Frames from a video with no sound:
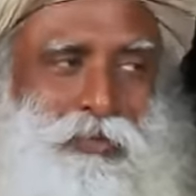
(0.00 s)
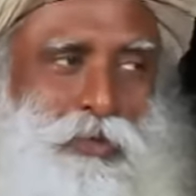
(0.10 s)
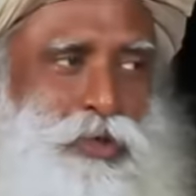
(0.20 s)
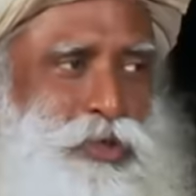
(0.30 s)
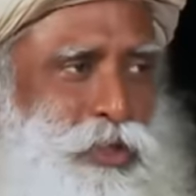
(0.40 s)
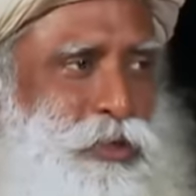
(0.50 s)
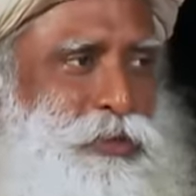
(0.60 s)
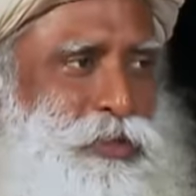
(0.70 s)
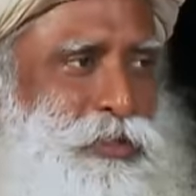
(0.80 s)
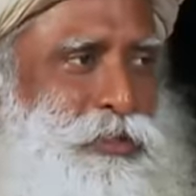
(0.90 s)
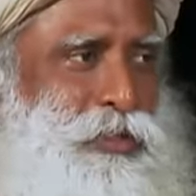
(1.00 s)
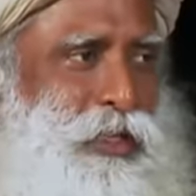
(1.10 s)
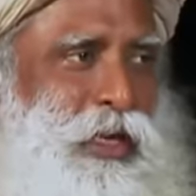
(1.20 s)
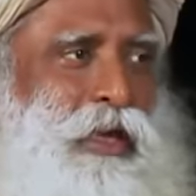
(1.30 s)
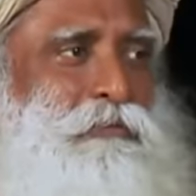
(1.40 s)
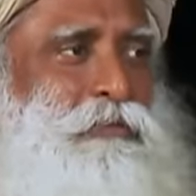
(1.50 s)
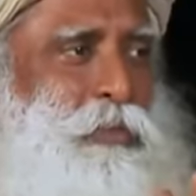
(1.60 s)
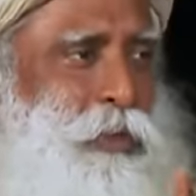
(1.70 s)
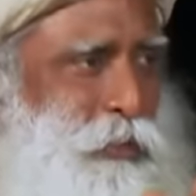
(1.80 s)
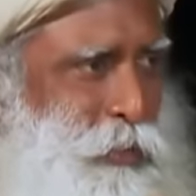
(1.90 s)
you're a solution,
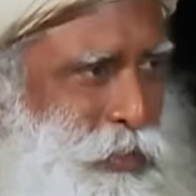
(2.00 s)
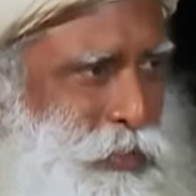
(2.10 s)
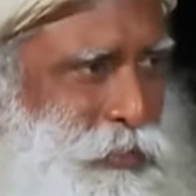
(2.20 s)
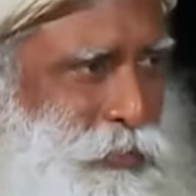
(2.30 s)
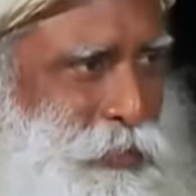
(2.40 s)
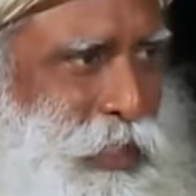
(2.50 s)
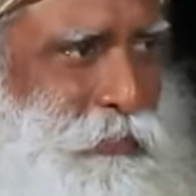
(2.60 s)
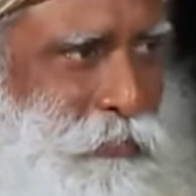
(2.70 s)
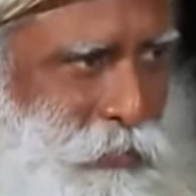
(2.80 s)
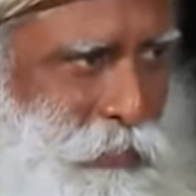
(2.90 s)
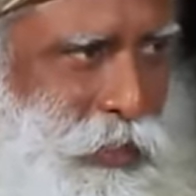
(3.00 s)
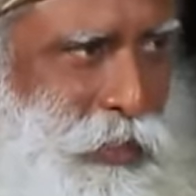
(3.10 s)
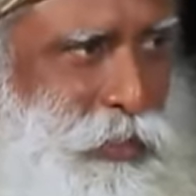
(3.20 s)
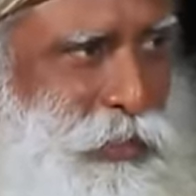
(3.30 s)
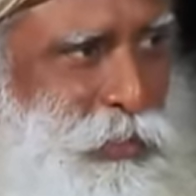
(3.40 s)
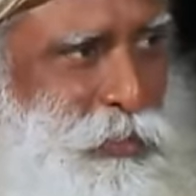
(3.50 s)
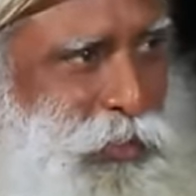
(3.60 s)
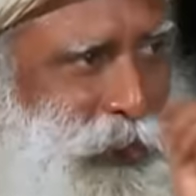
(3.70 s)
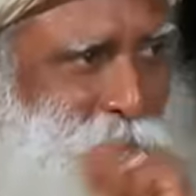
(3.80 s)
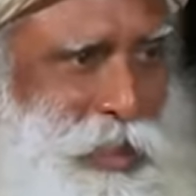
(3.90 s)
Everybody wants you, everywhere,
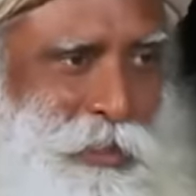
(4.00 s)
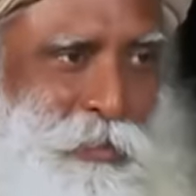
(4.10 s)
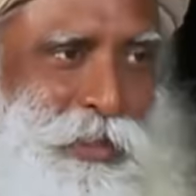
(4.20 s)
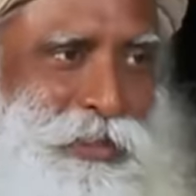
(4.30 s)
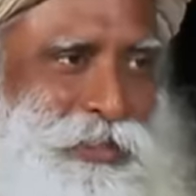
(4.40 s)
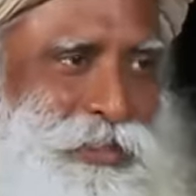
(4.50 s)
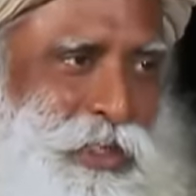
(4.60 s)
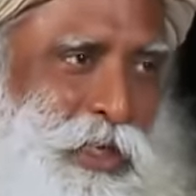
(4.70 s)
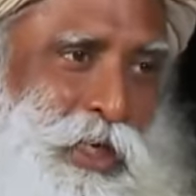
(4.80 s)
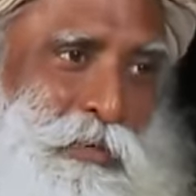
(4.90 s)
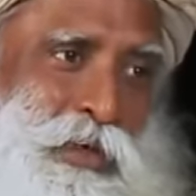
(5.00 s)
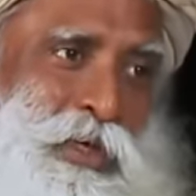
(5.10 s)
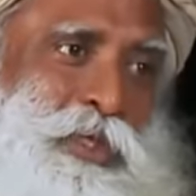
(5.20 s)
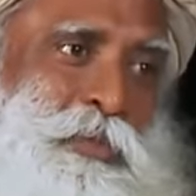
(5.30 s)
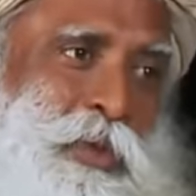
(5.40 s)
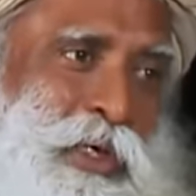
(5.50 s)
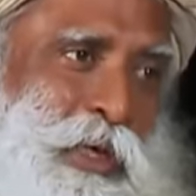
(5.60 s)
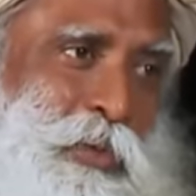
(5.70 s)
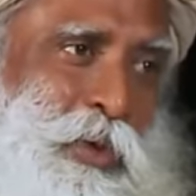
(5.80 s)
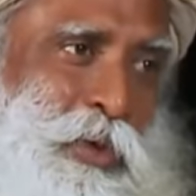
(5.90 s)
including your husband. He will
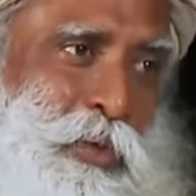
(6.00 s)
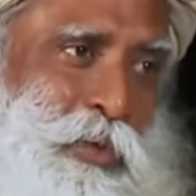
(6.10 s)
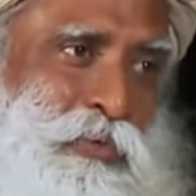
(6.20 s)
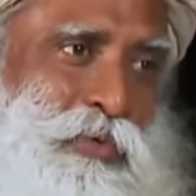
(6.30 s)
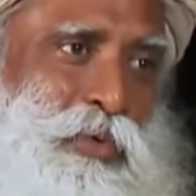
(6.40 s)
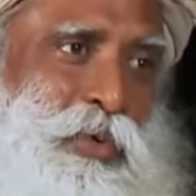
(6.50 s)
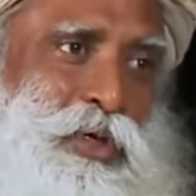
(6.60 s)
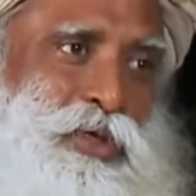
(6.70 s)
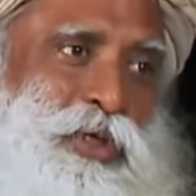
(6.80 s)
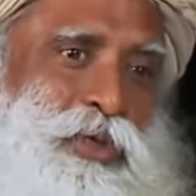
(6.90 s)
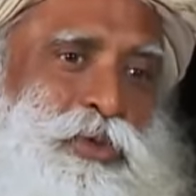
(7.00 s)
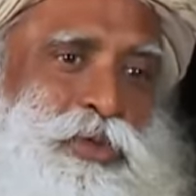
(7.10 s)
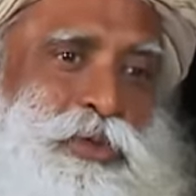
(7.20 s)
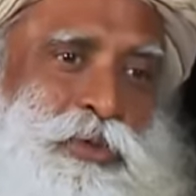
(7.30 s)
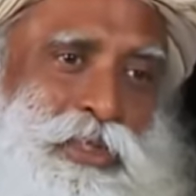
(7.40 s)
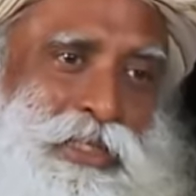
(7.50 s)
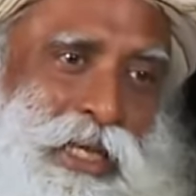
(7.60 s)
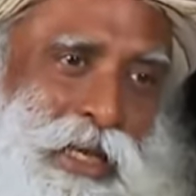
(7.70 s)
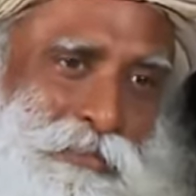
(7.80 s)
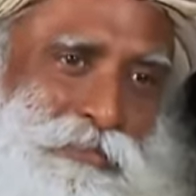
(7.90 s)
desperately want you if you are a solution to his
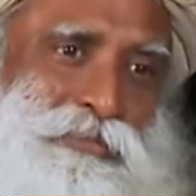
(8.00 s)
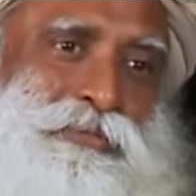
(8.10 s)
life.